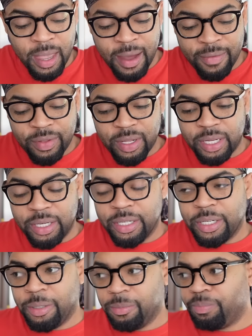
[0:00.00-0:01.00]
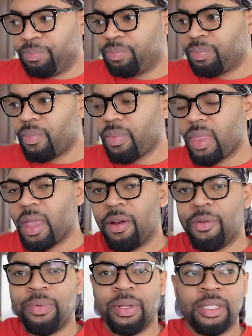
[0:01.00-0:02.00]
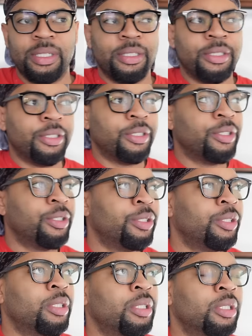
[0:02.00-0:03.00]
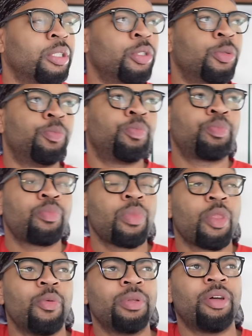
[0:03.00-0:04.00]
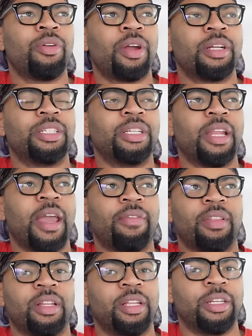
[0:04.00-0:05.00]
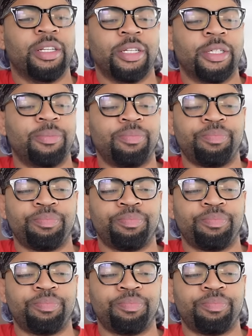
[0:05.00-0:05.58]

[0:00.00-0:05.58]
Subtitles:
After cleaning up, I don't really, what's on our agenda after cleaning up?